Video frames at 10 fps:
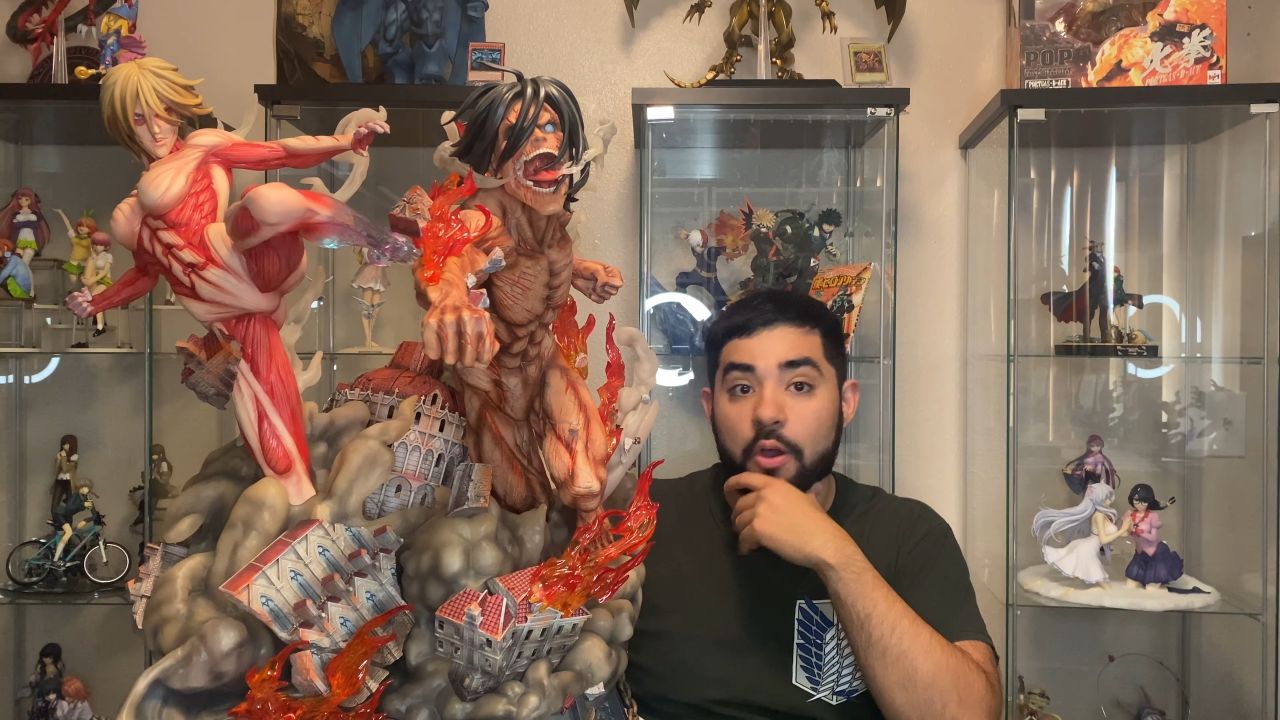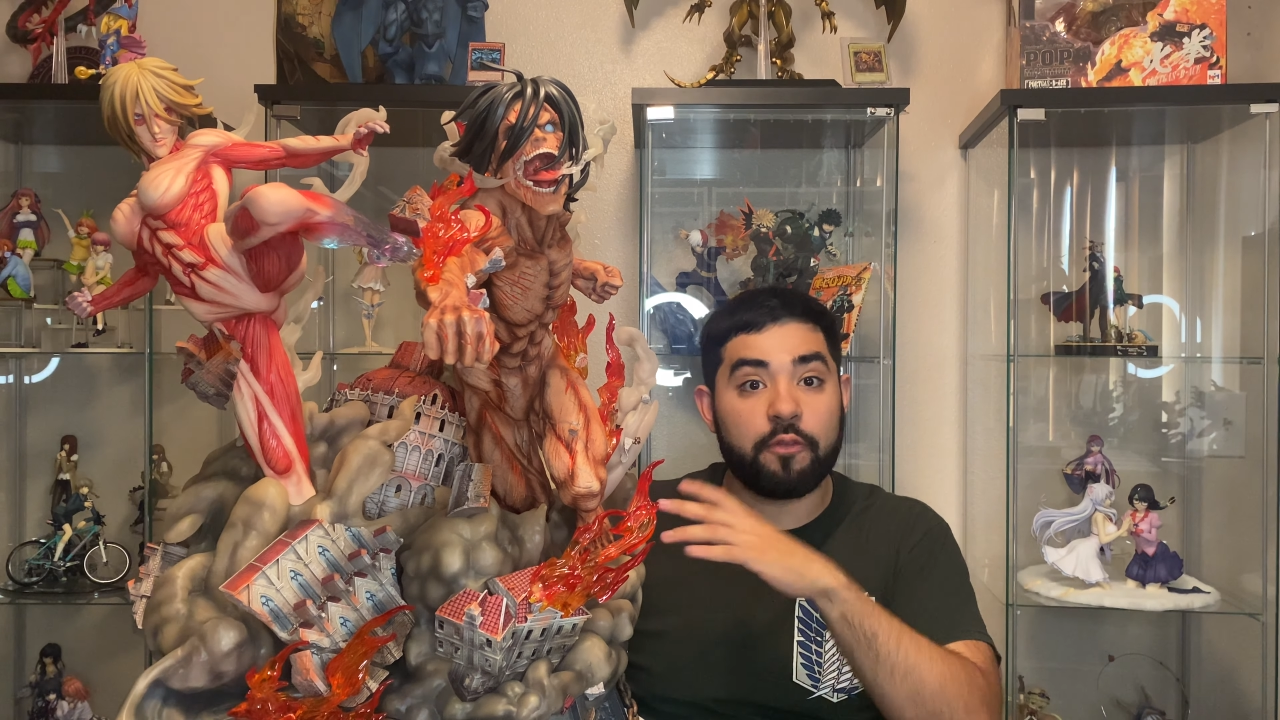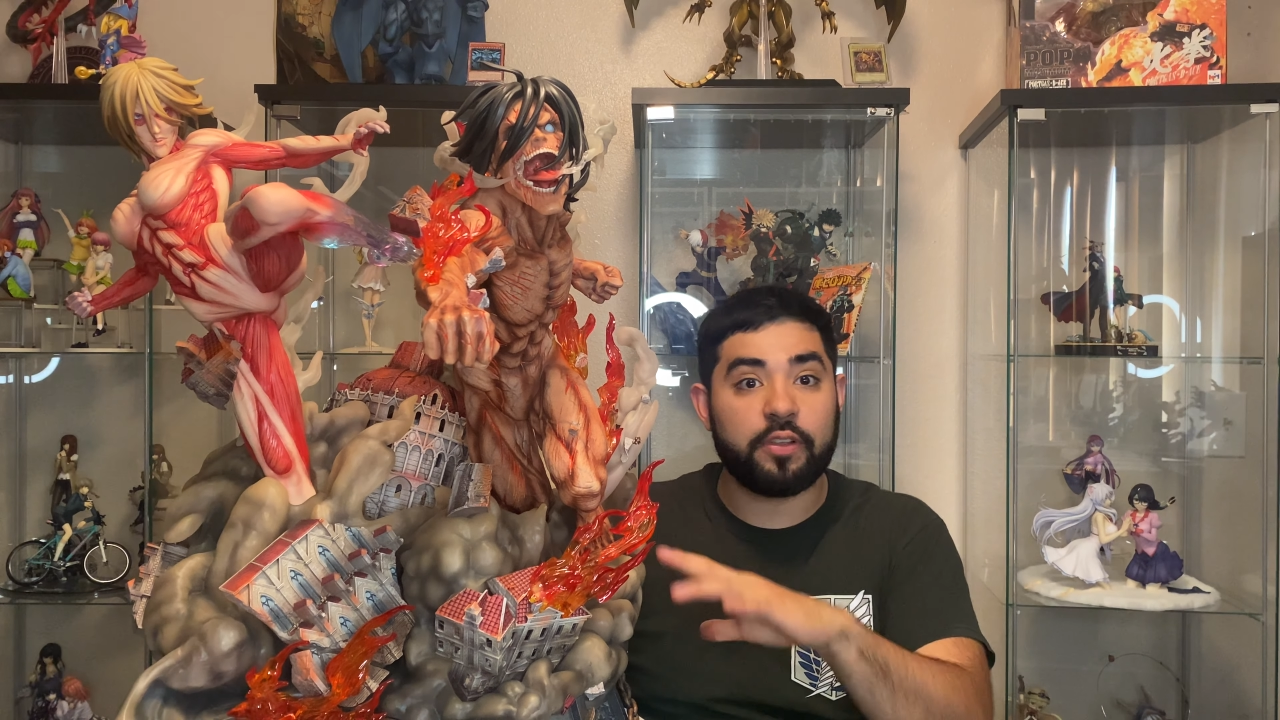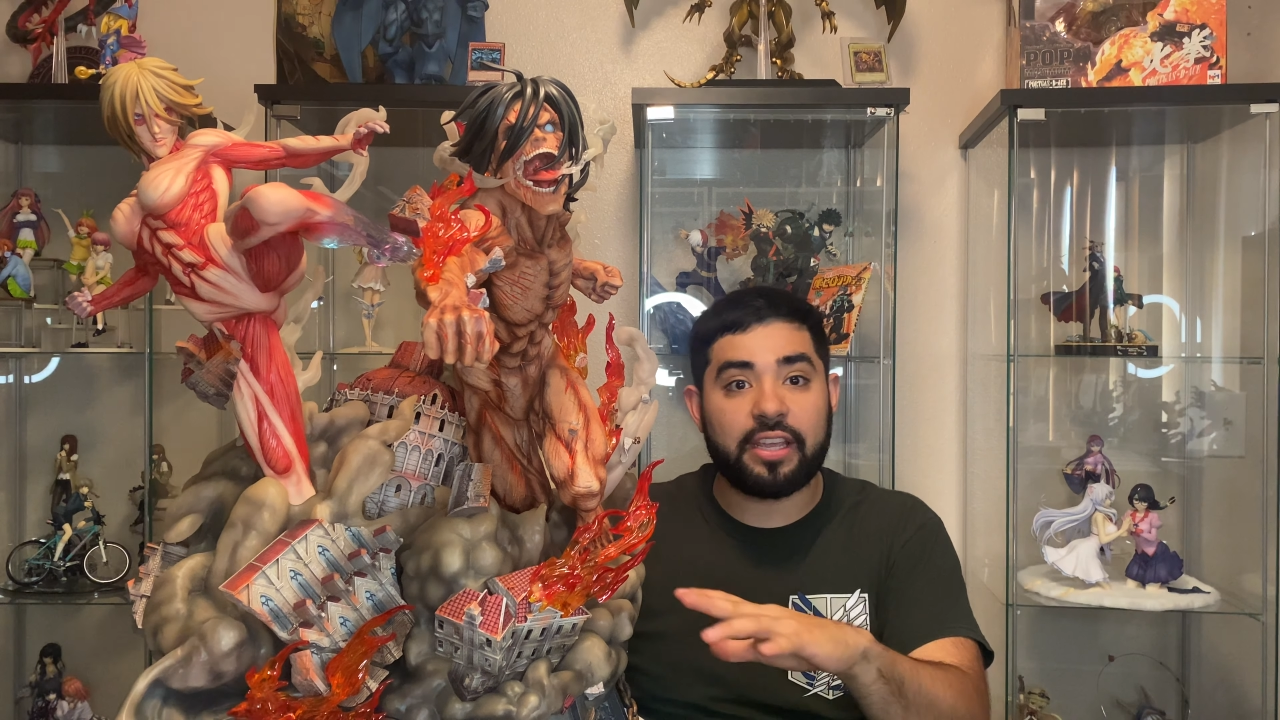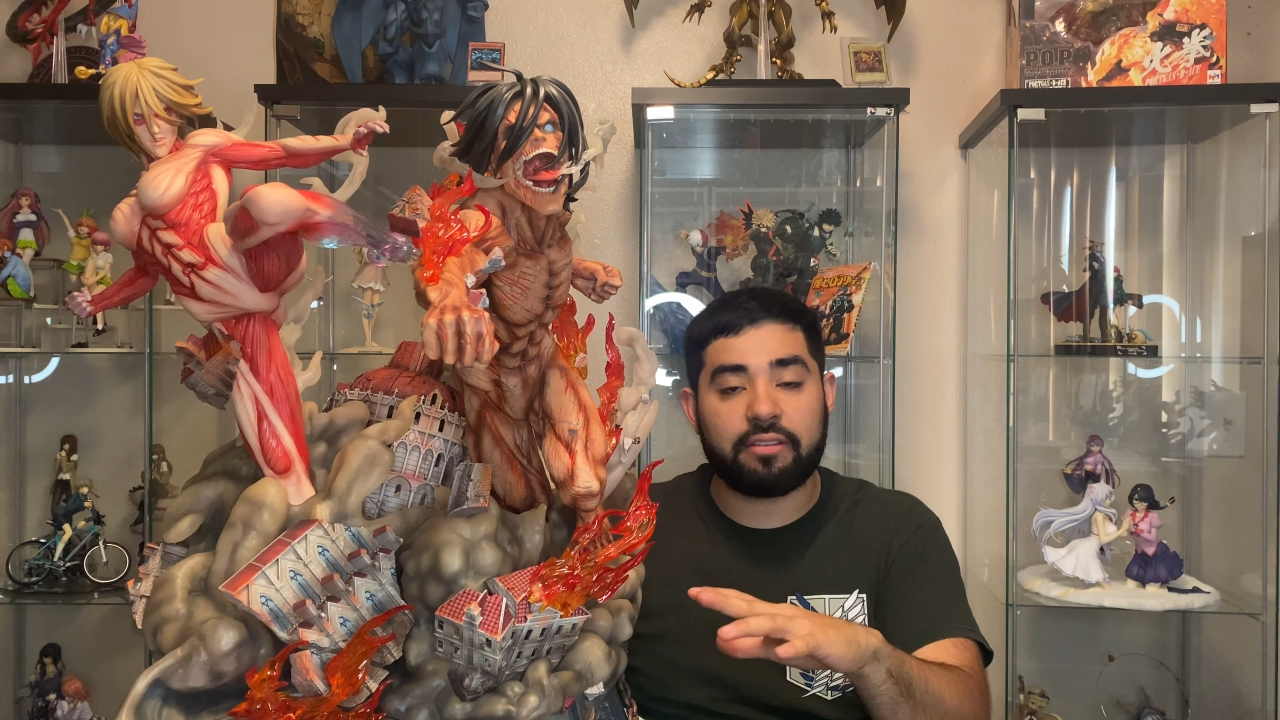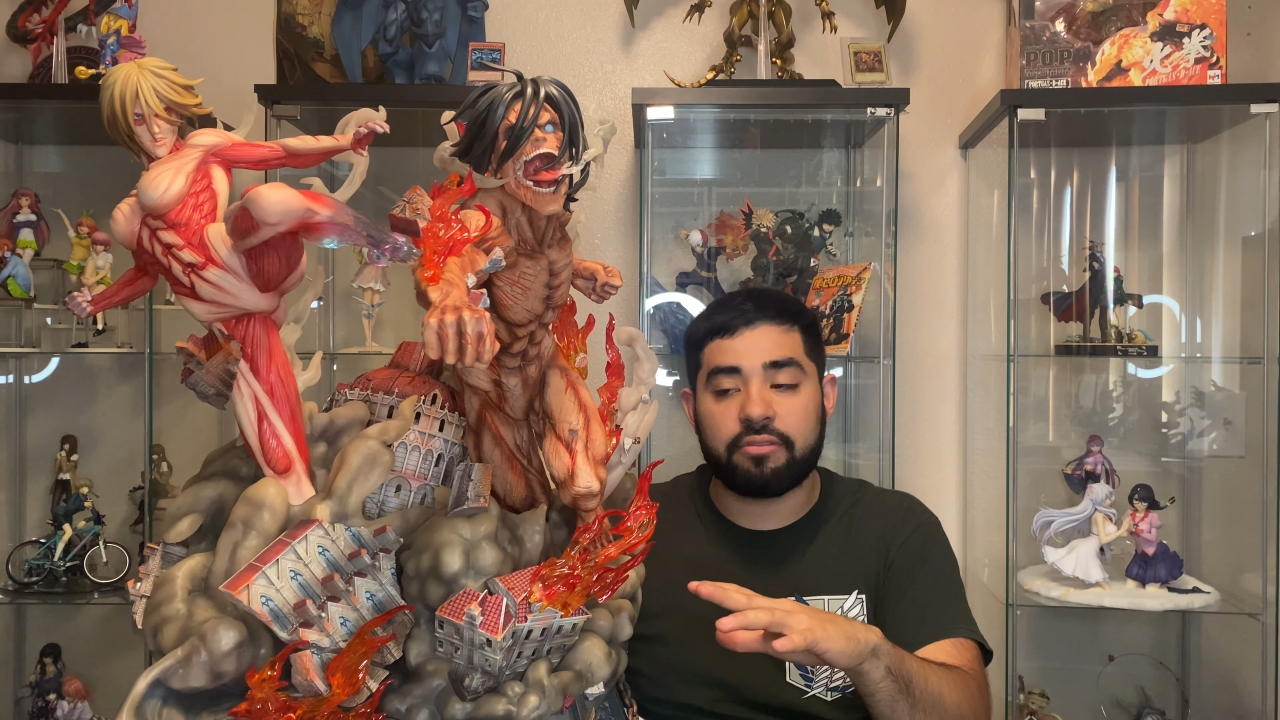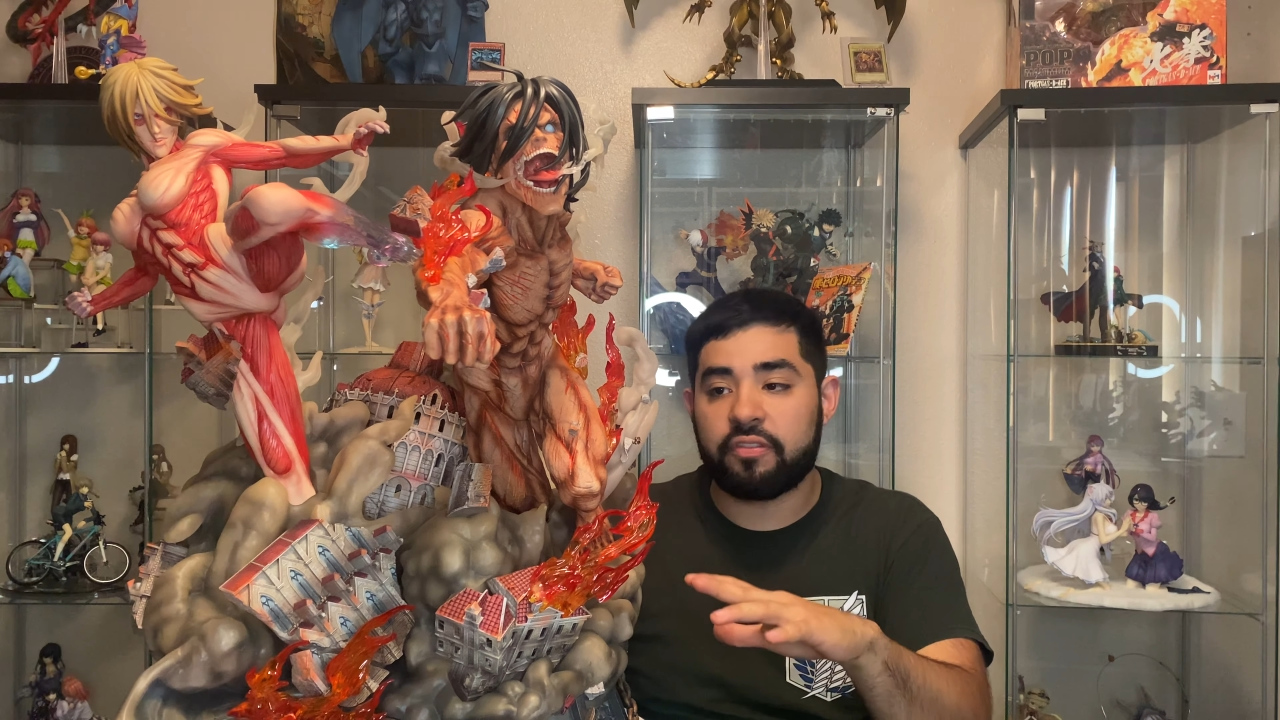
hopefully it can